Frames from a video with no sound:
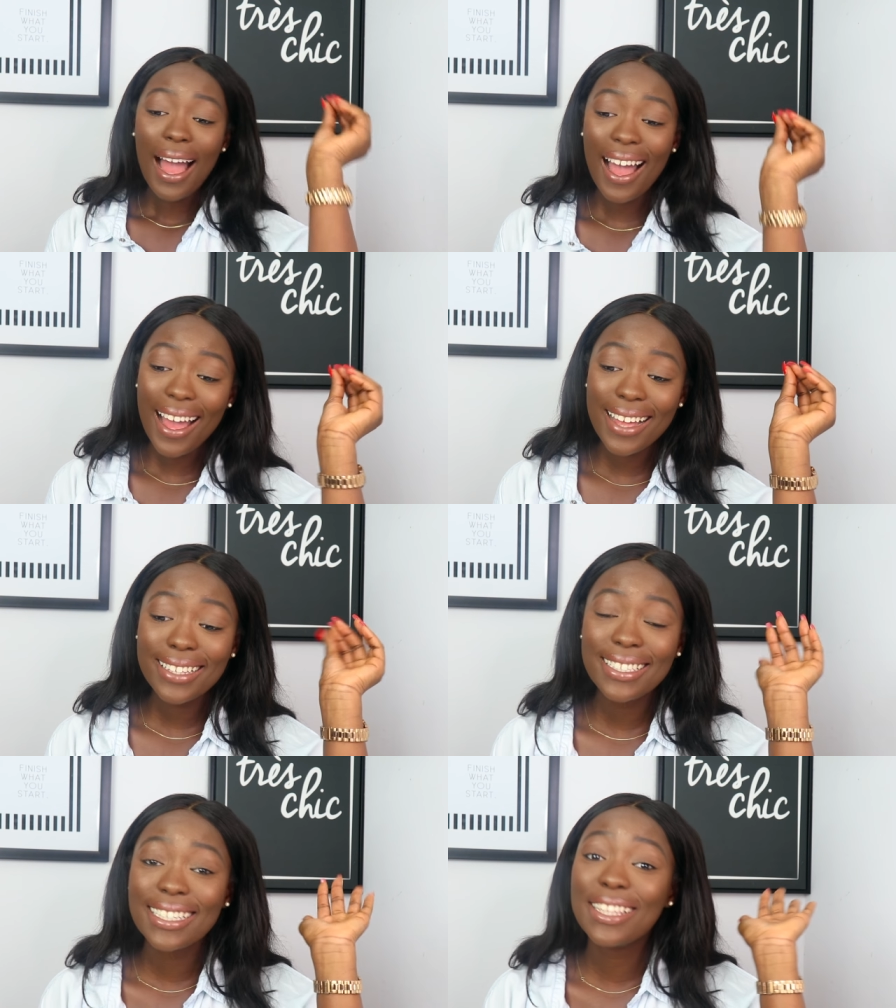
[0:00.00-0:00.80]

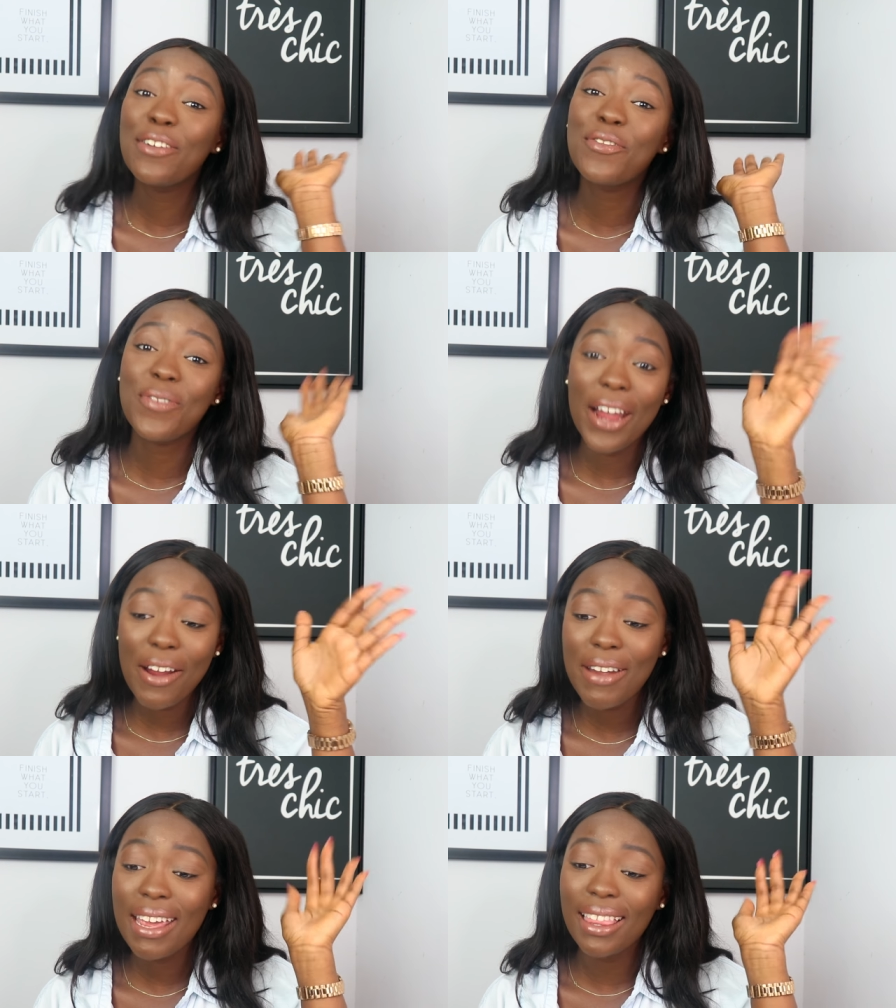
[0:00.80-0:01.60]
And the
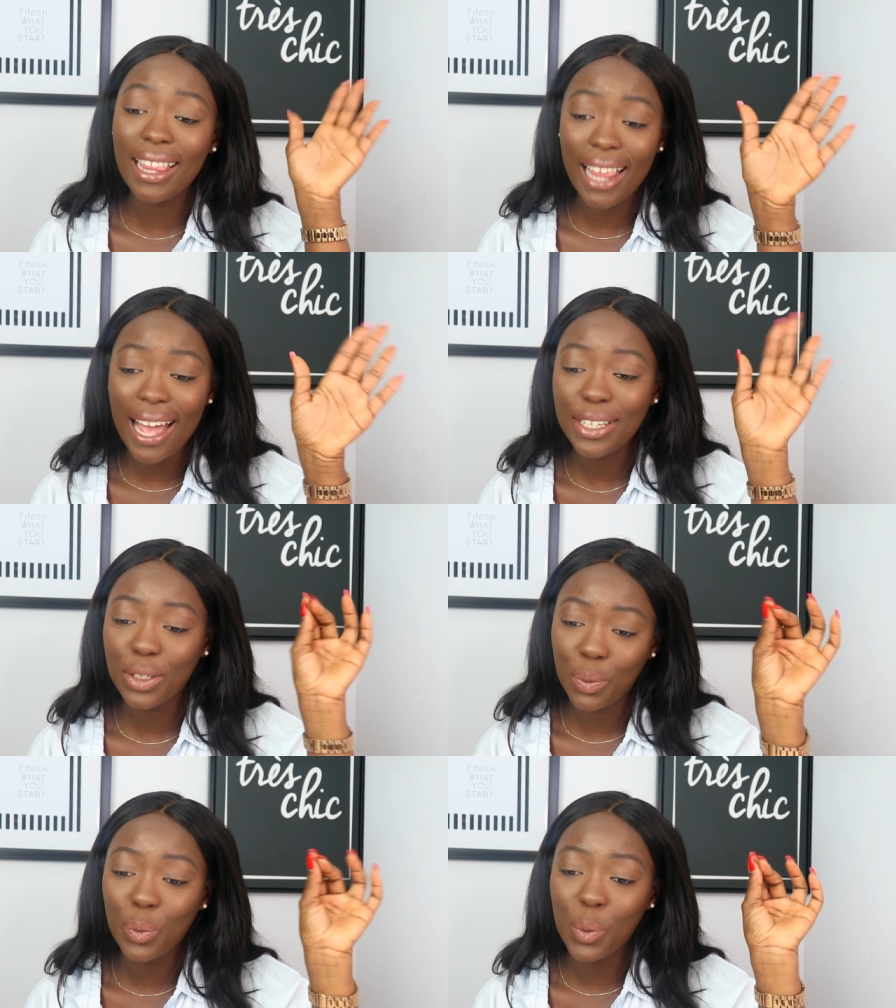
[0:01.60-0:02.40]
very
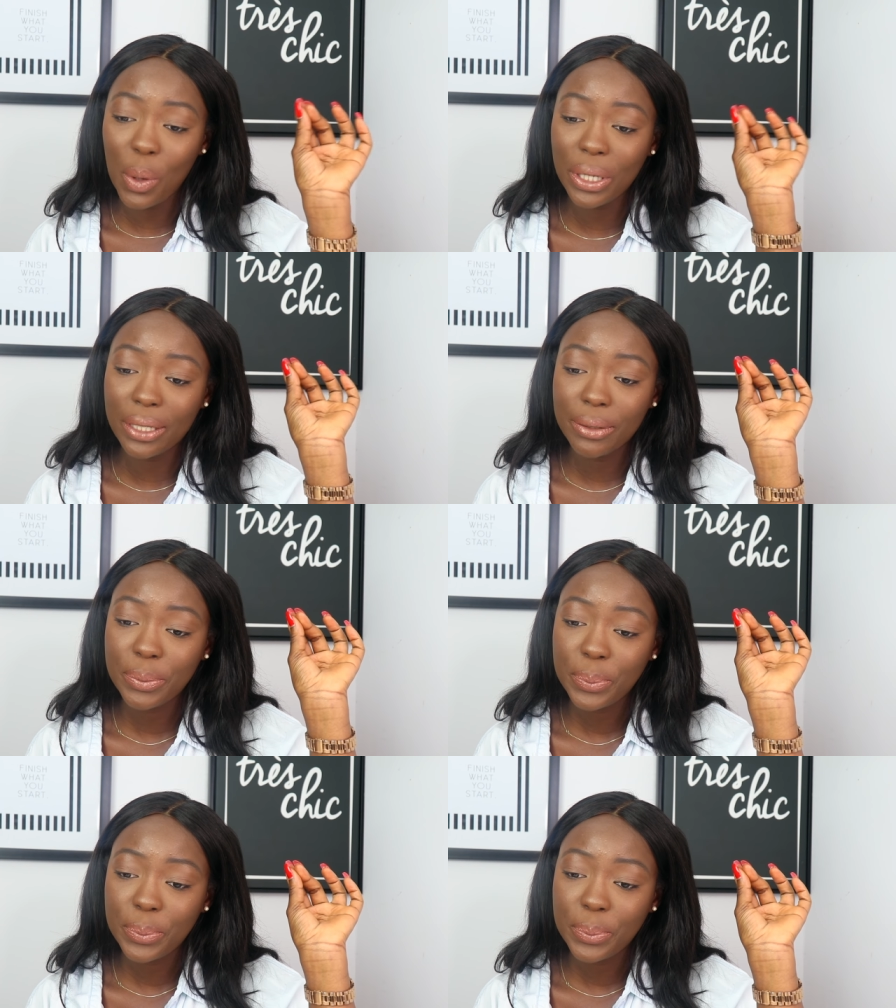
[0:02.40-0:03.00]
last one,